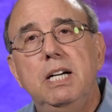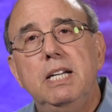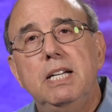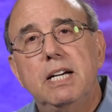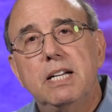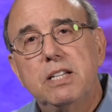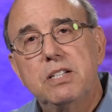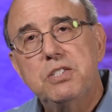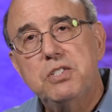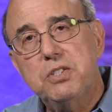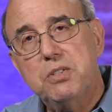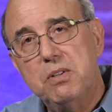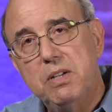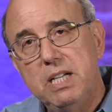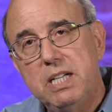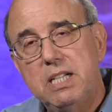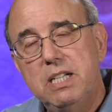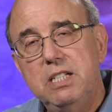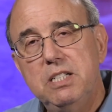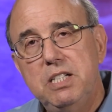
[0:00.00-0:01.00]
Now the story
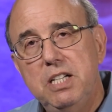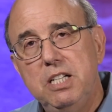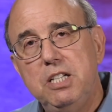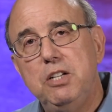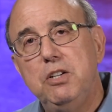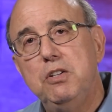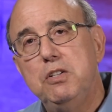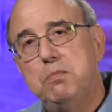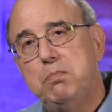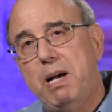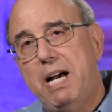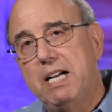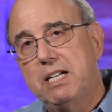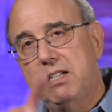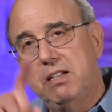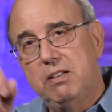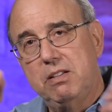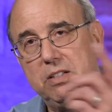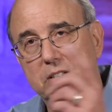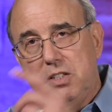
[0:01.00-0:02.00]
continues back
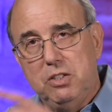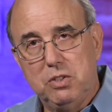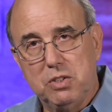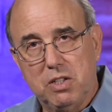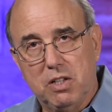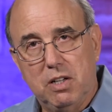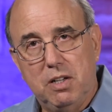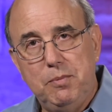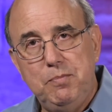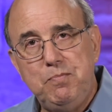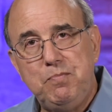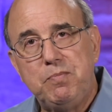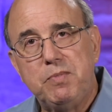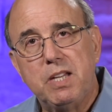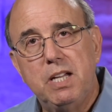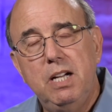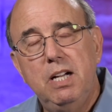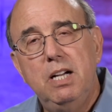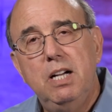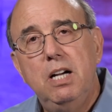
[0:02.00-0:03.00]
to the little girl.
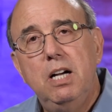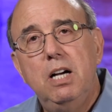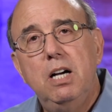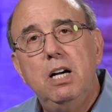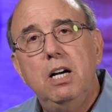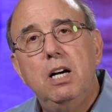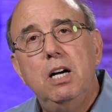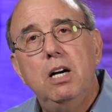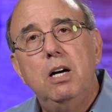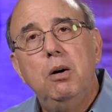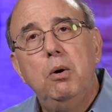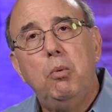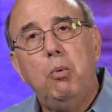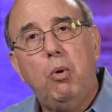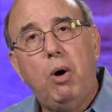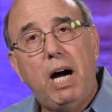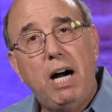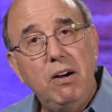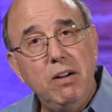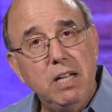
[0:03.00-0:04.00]

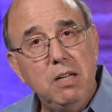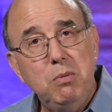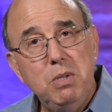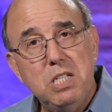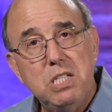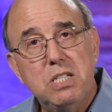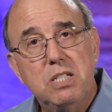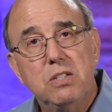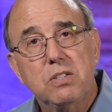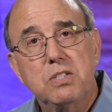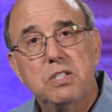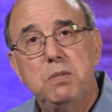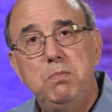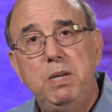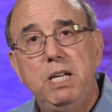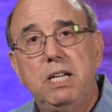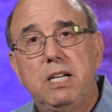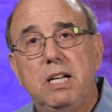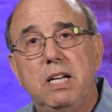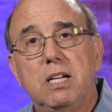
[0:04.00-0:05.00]
While he was still
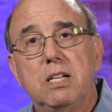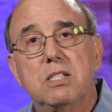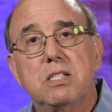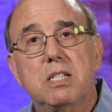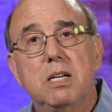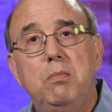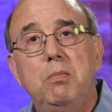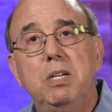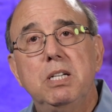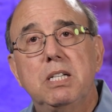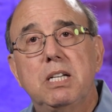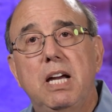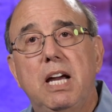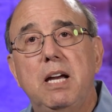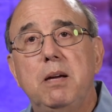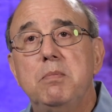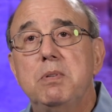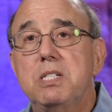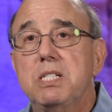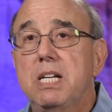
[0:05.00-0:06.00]
speaking, someone
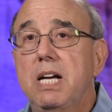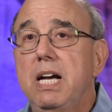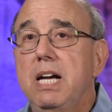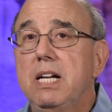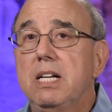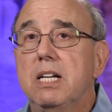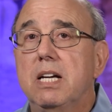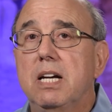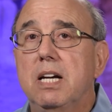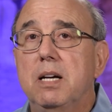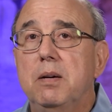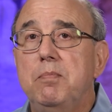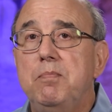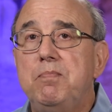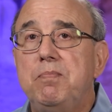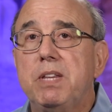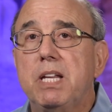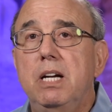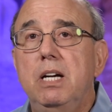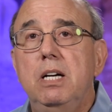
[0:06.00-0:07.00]
came saying to him,
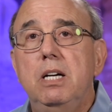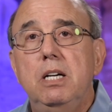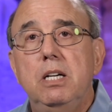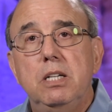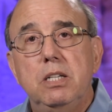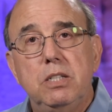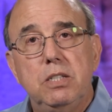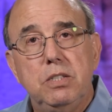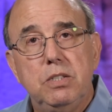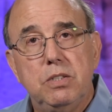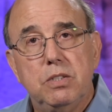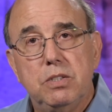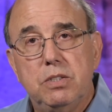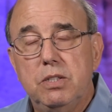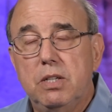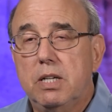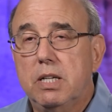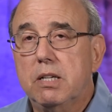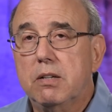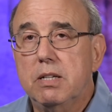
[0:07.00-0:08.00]
your
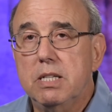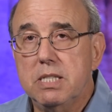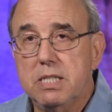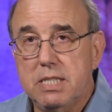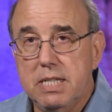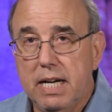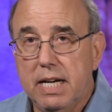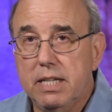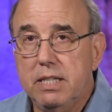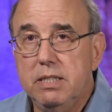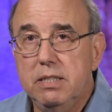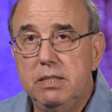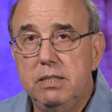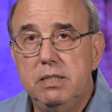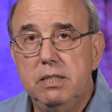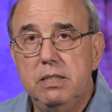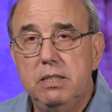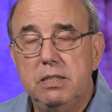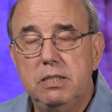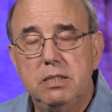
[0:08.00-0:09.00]
daughter is dead.
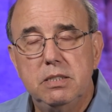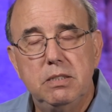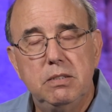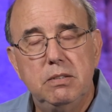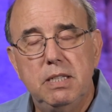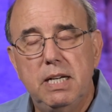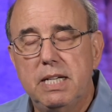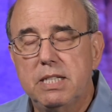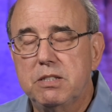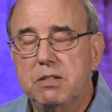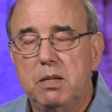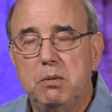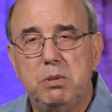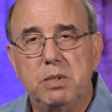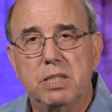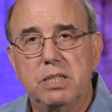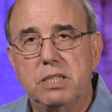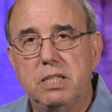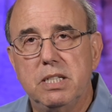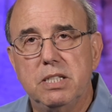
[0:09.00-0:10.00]
Do not trouble
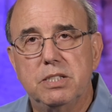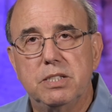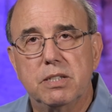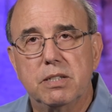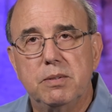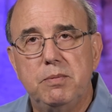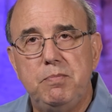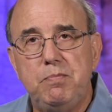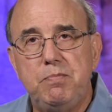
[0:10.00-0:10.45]
the teacher.